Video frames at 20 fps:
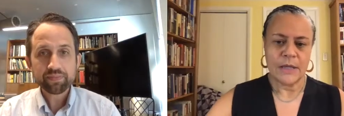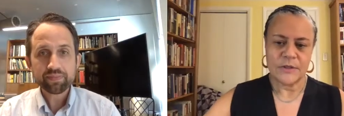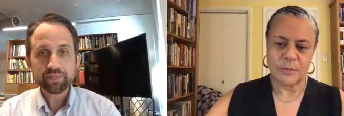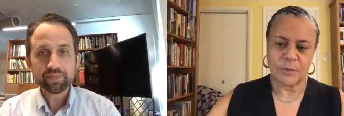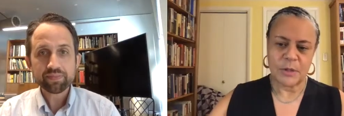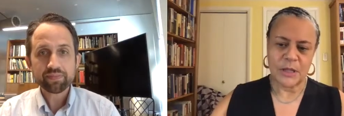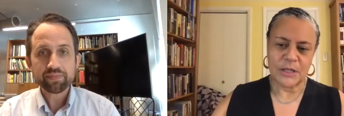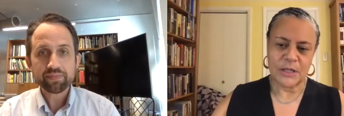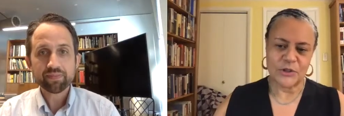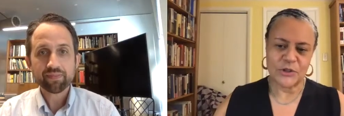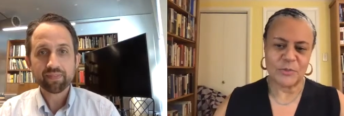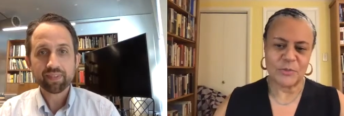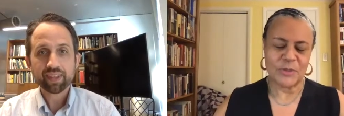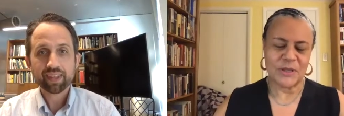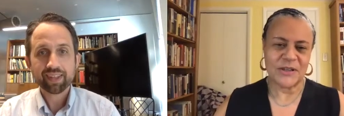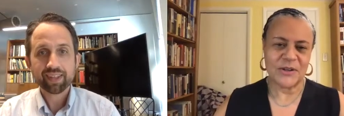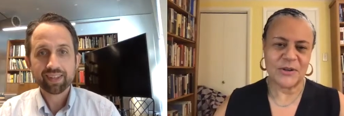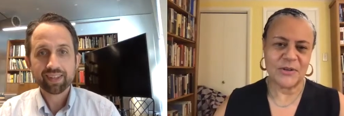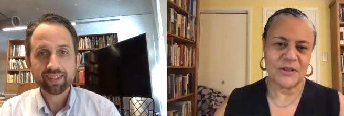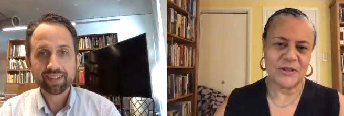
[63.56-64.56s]
Speaker 1: It's a pleasure to
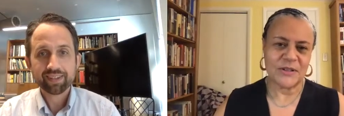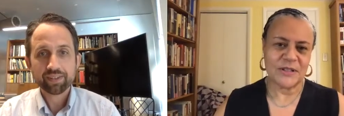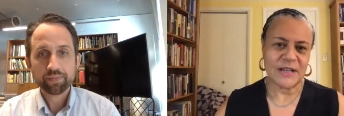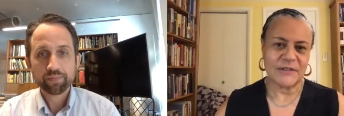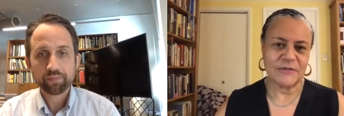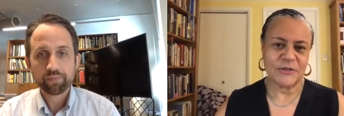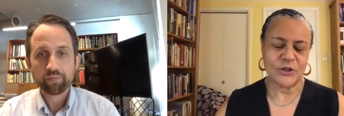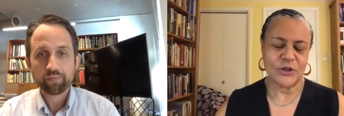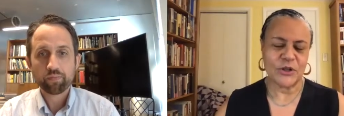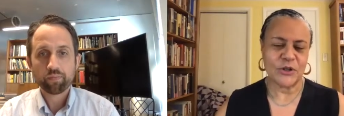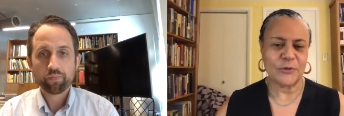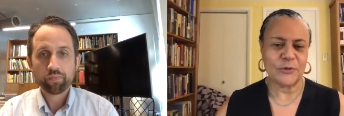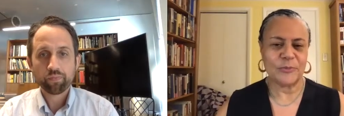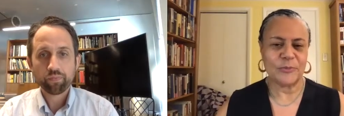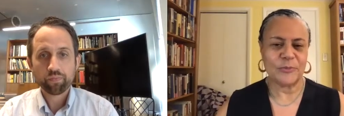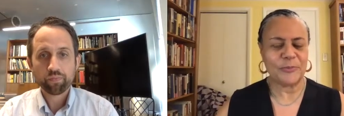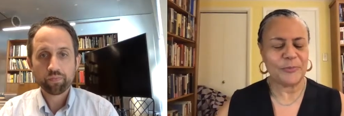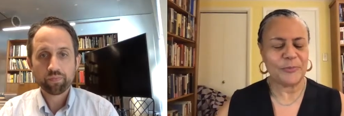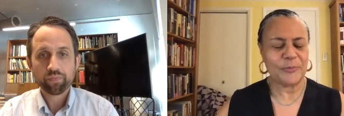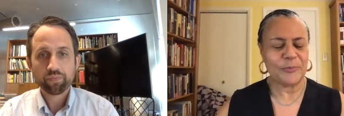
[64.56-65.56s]
be here this afternoon.
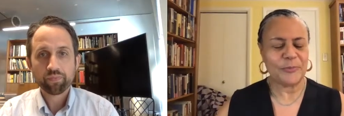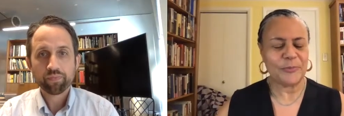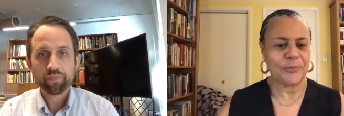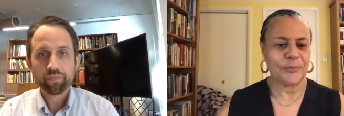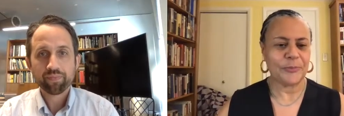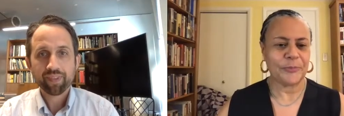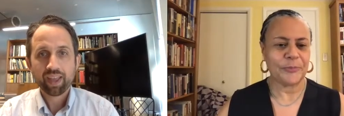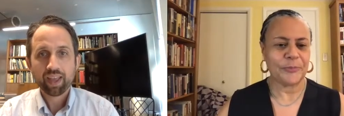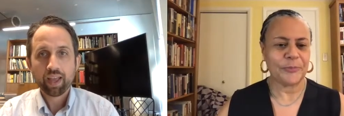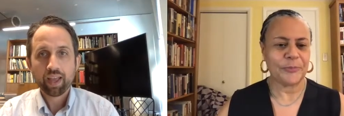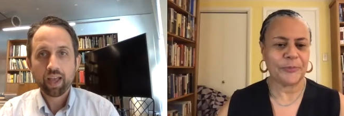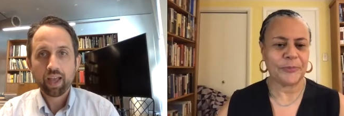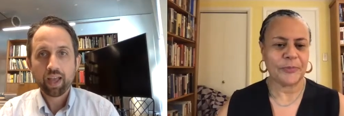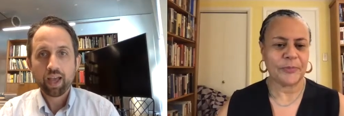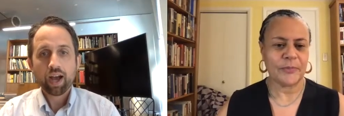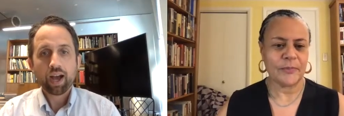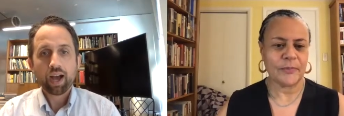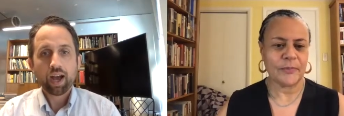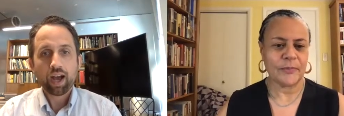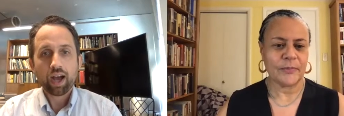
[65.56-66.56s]

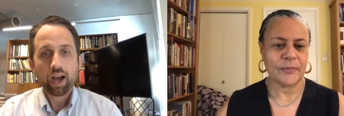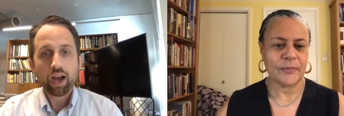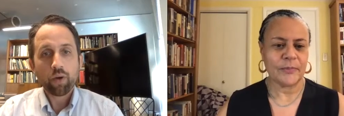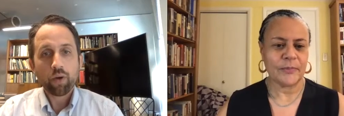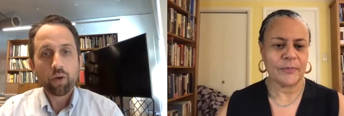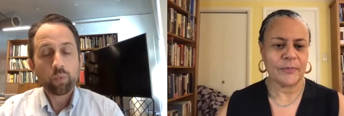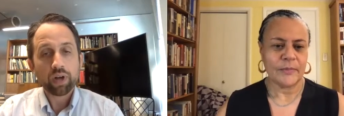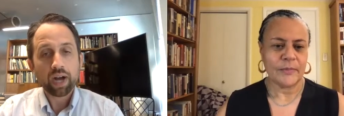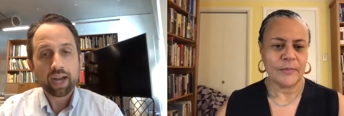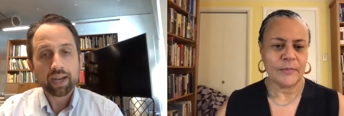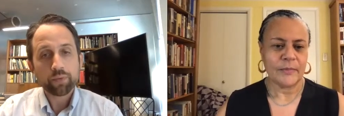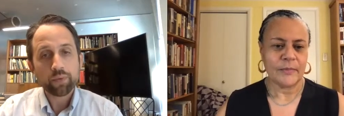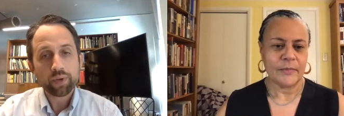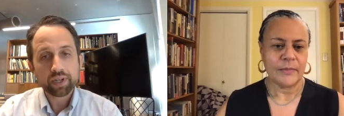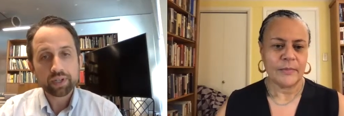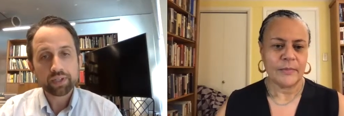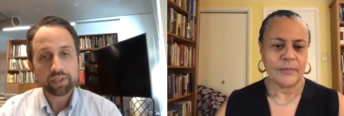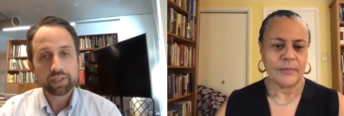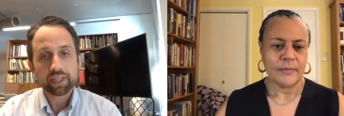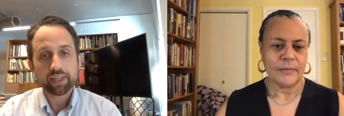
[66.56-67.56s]
Speaker 2: Well, I
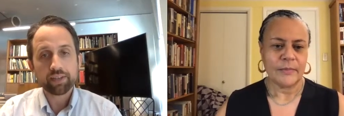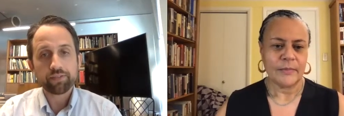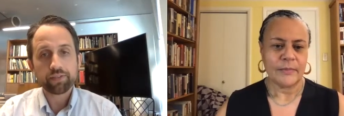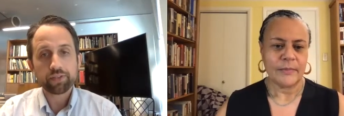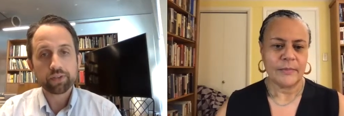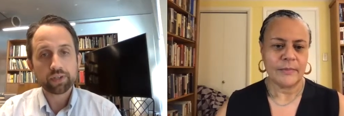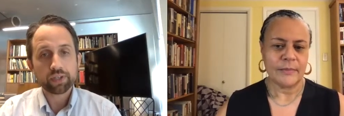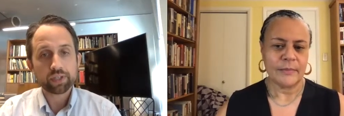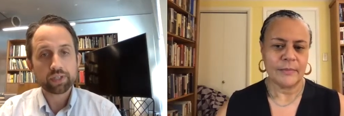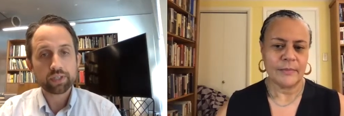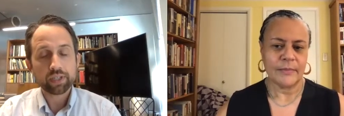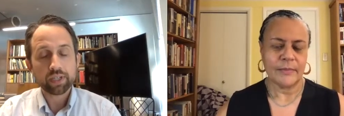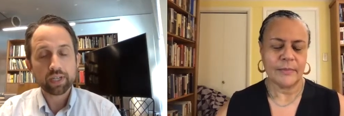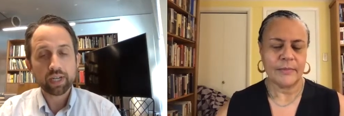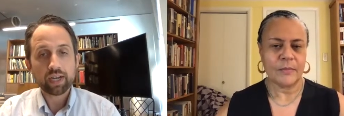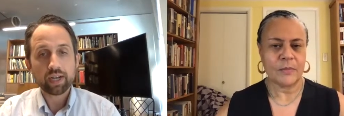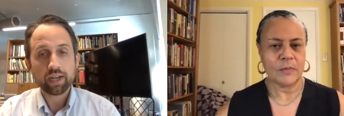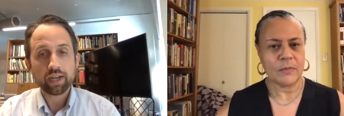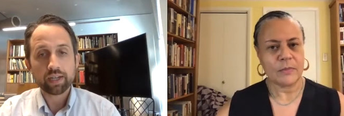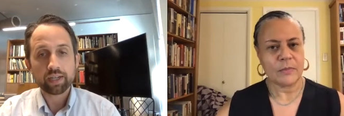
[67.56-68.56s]
wondered if you could
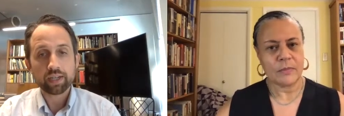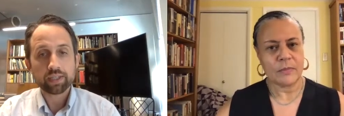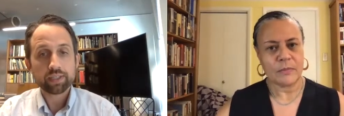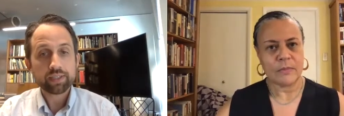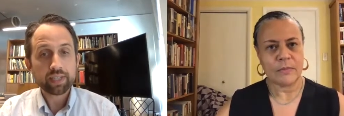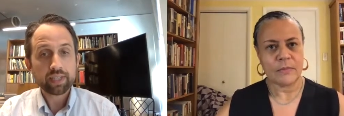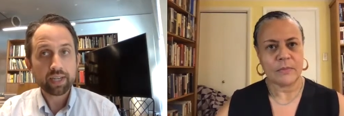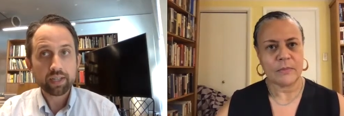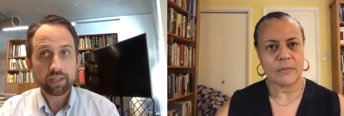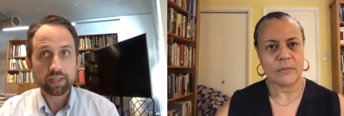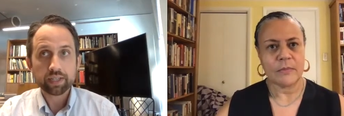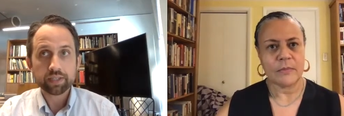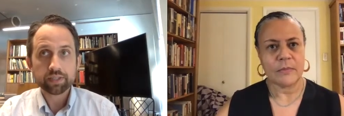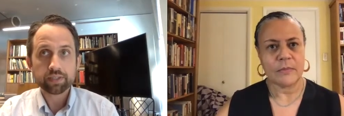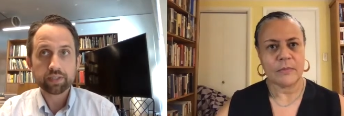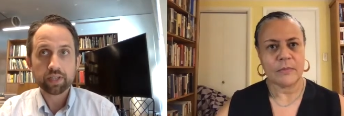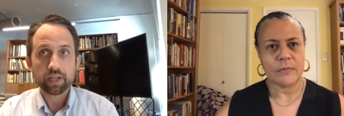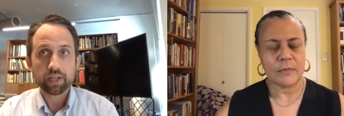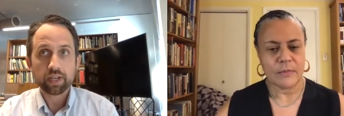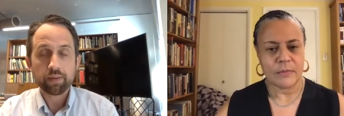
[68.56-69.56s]
uh, tell us
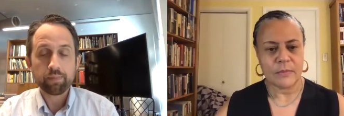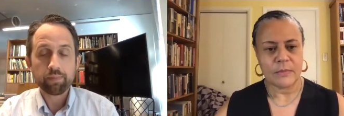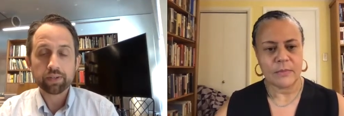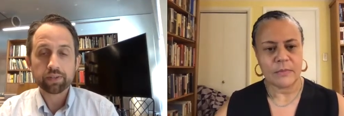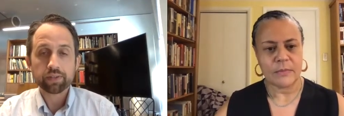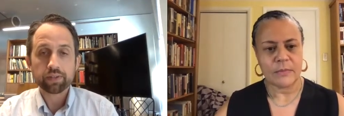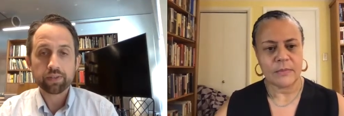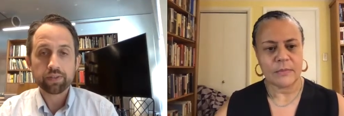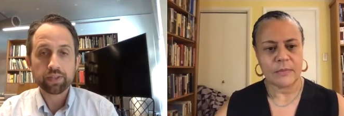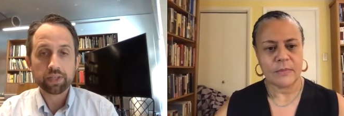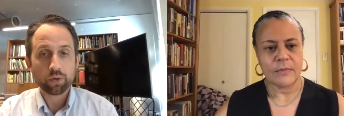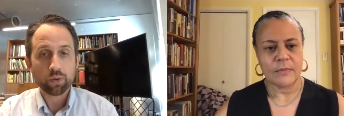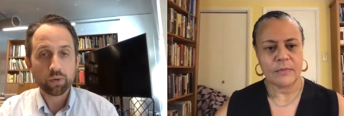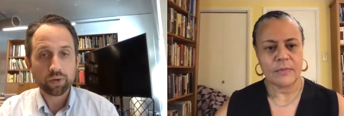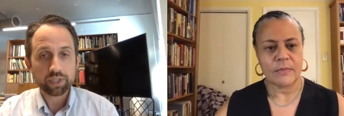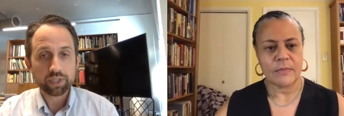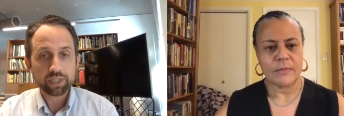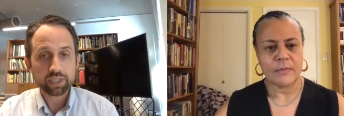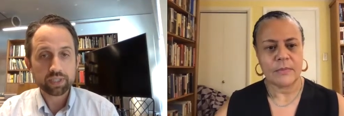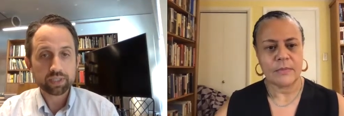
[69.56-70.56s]
about the
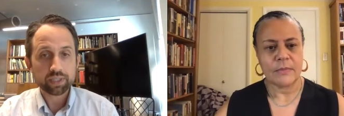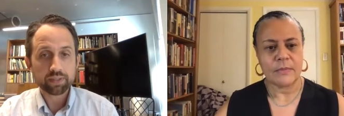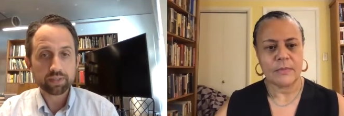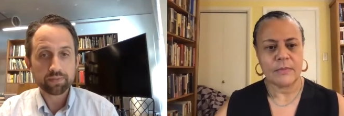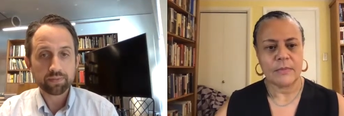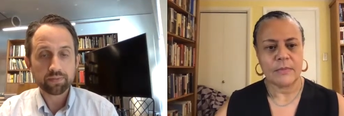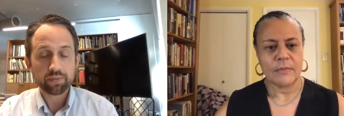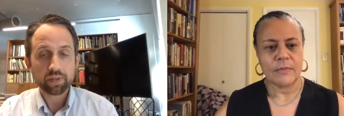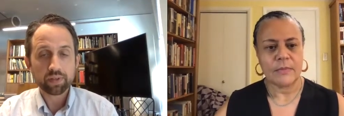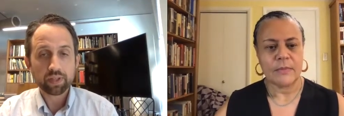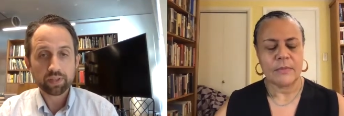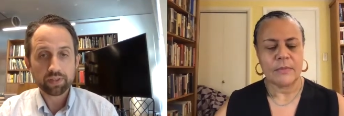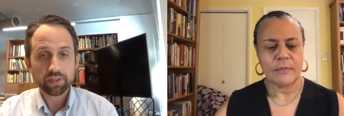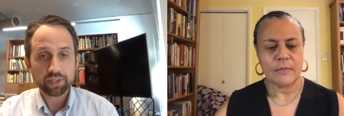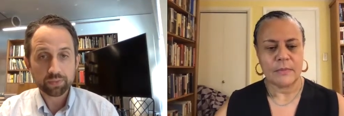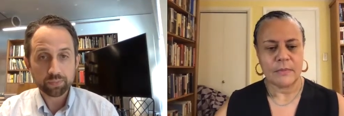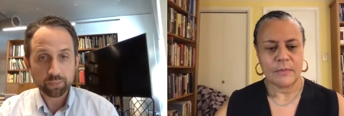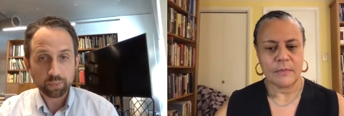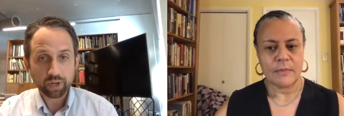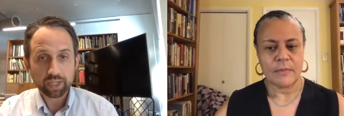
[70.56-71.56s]
origins of this
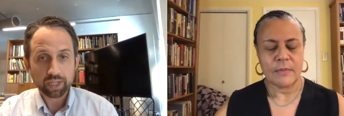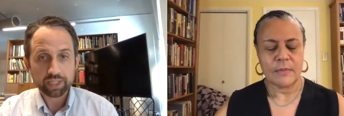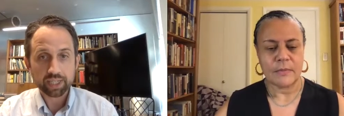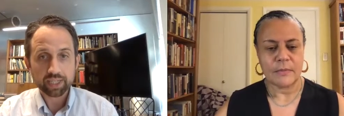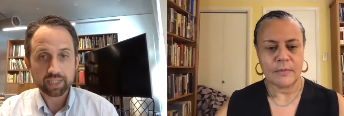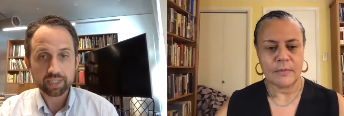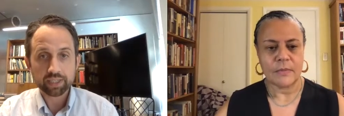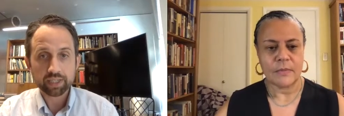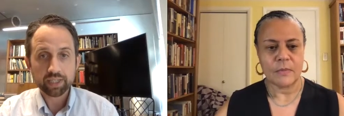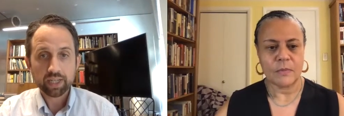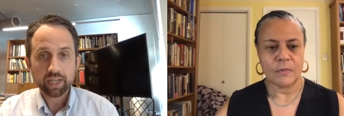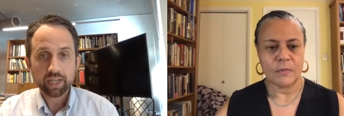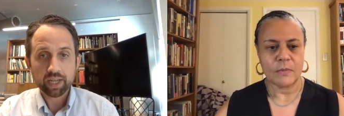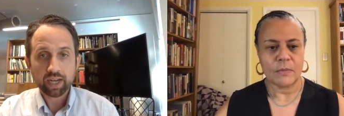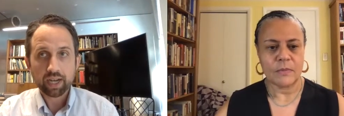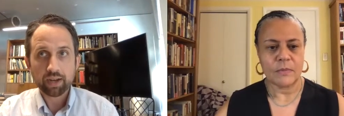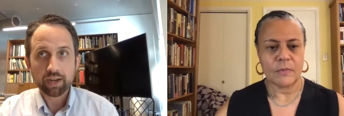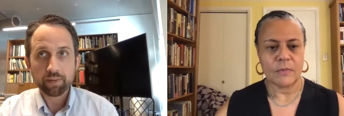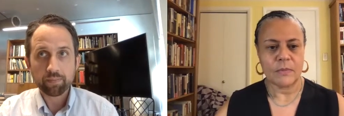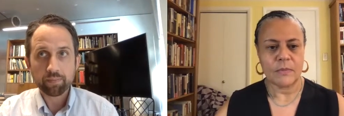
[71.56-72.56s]
project,
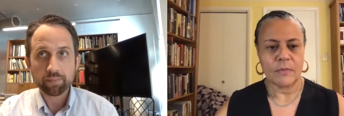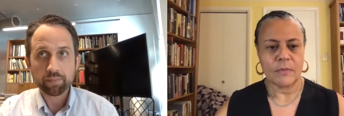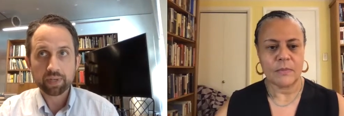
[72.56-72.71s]
um,